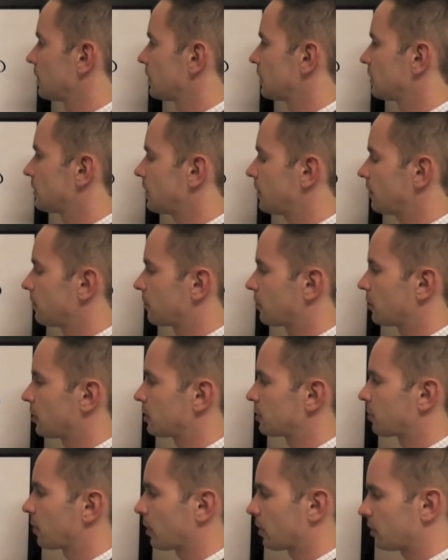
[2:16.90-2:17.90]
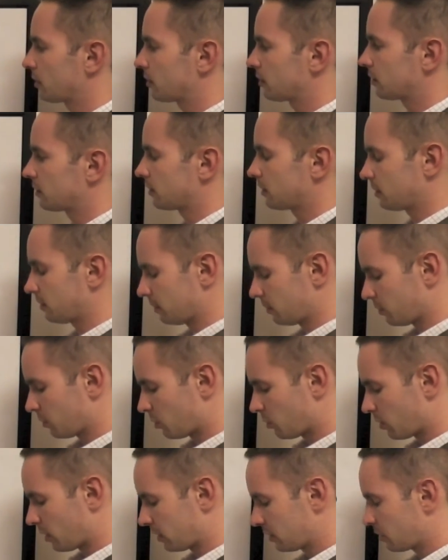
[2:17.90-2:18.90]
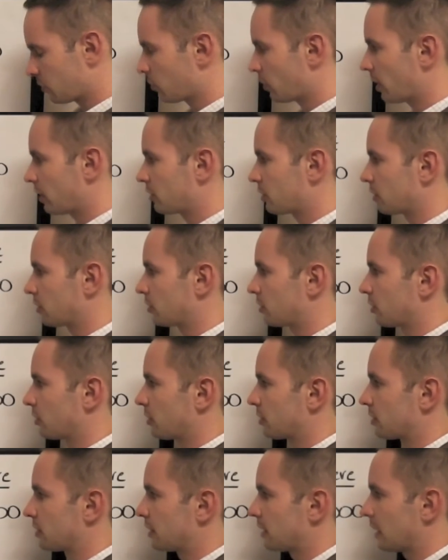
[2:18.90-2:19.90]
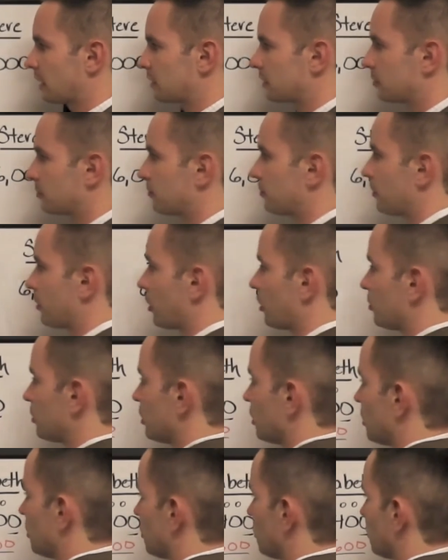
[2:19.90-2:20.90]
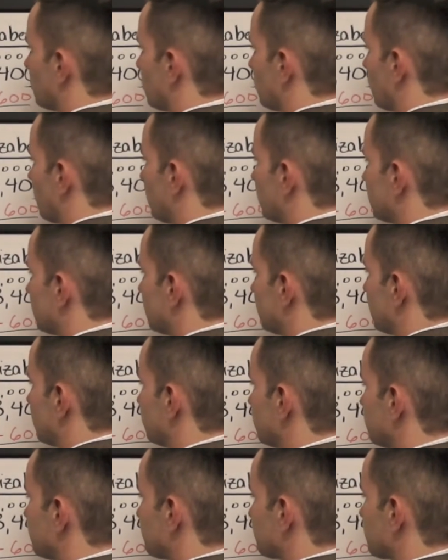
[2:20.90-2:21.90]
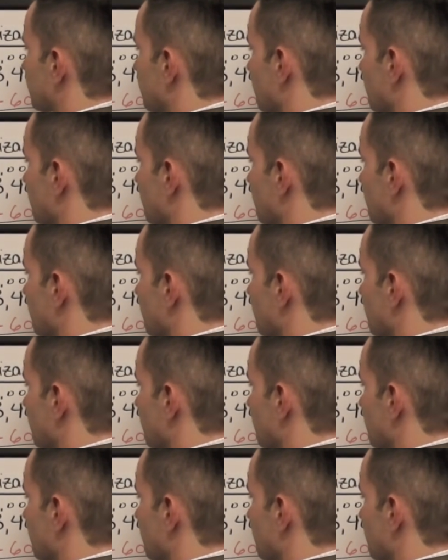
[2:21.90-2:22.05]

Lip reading: Steve, for his part, will want to wager so as not to fall below Winston